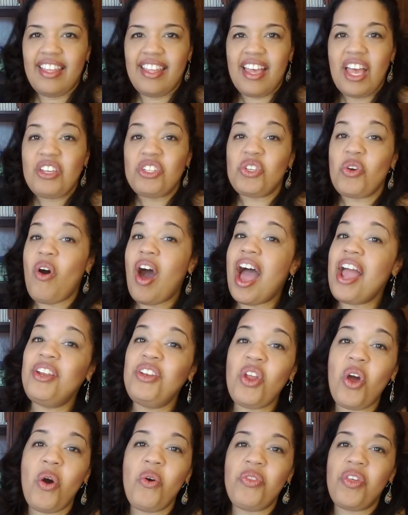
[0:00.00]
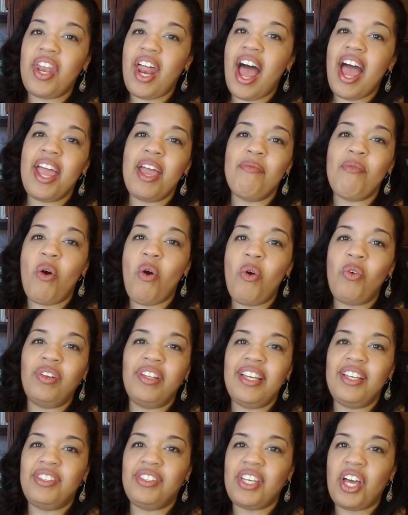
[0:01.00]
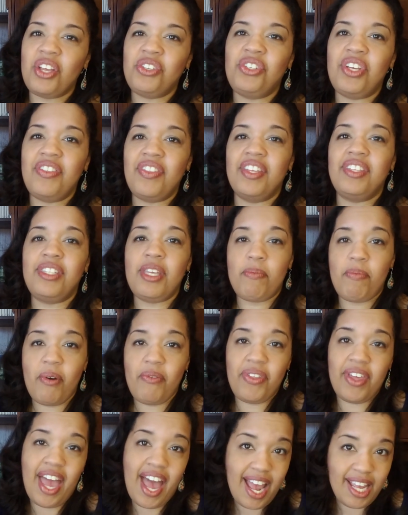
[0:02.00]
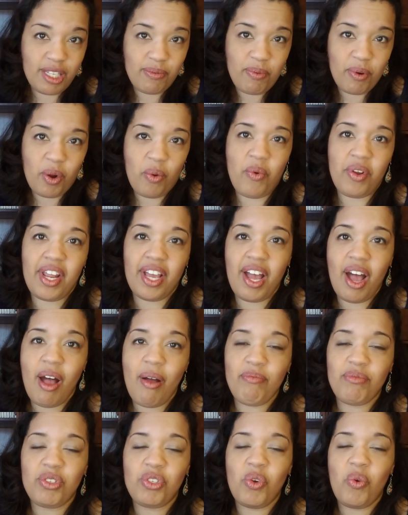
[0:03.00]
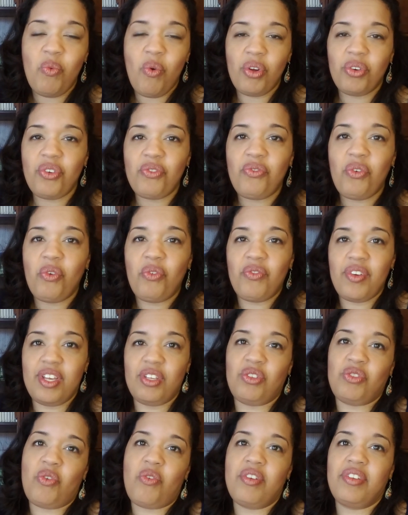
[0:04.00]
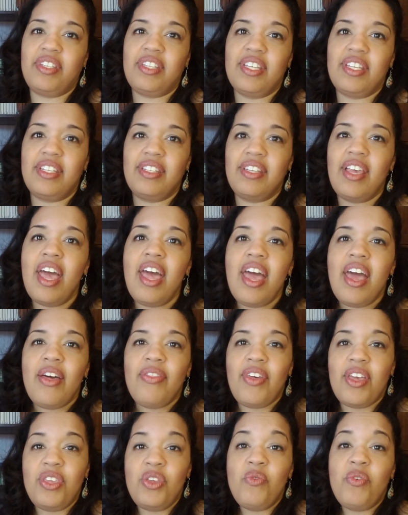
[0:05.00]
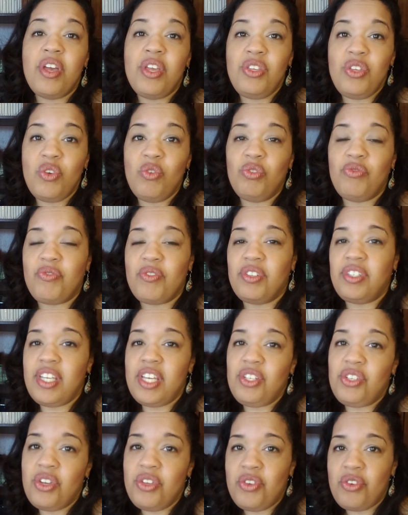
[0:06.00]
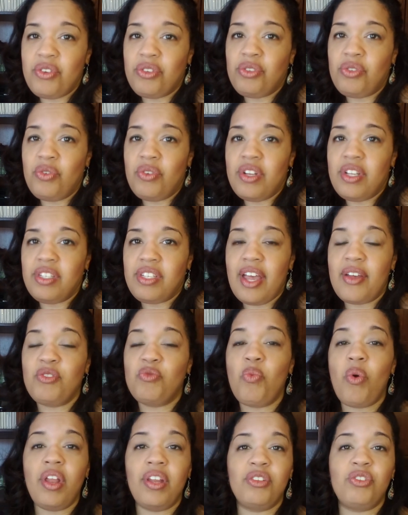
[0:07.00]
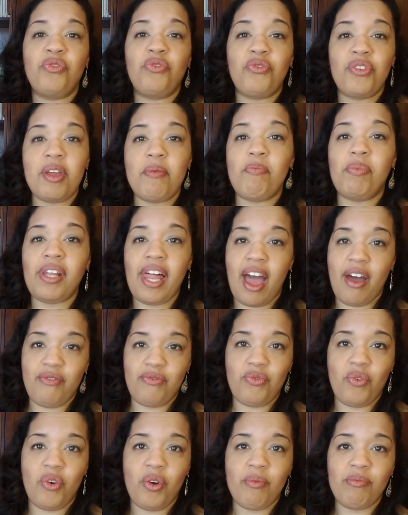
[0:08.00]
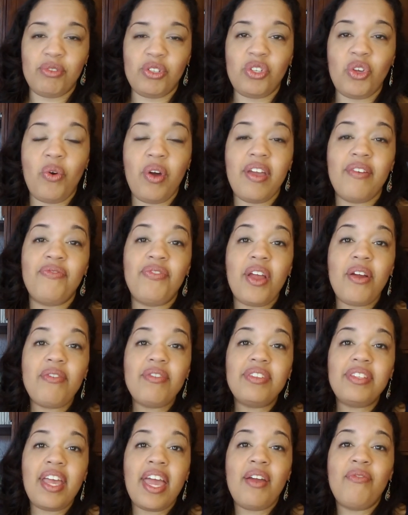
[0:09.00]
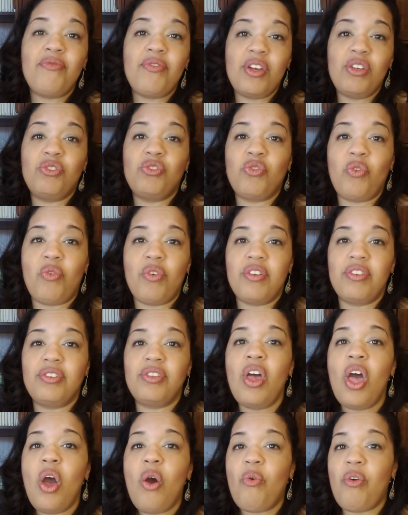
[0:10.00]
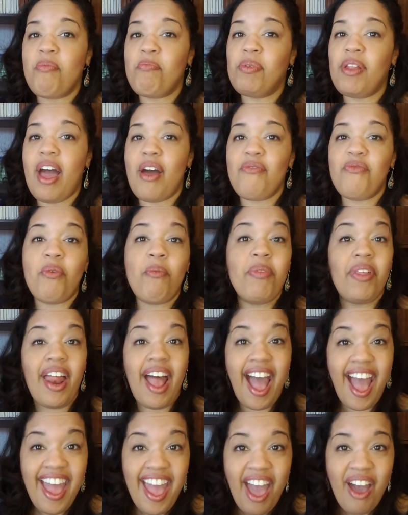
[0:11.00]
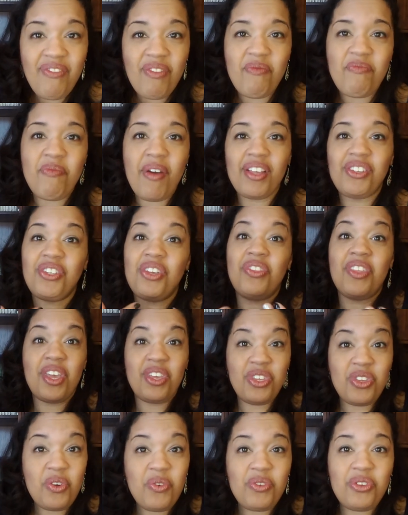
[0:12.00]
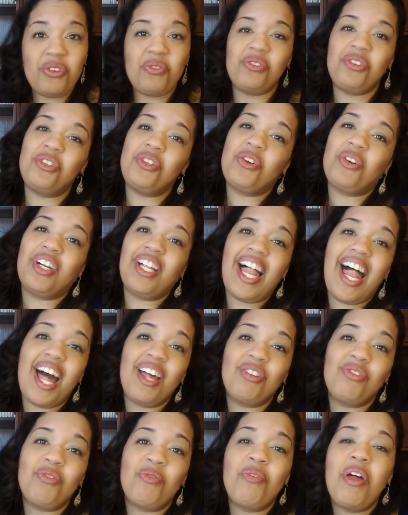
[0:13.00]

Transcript: So I know that I am only touching the tip of the iceberg when it comes to wonderful resources that you can use for teaching your students, as well as free platforms. So if there's a resource or a platform that I haven't mentioned that you use in your classroom,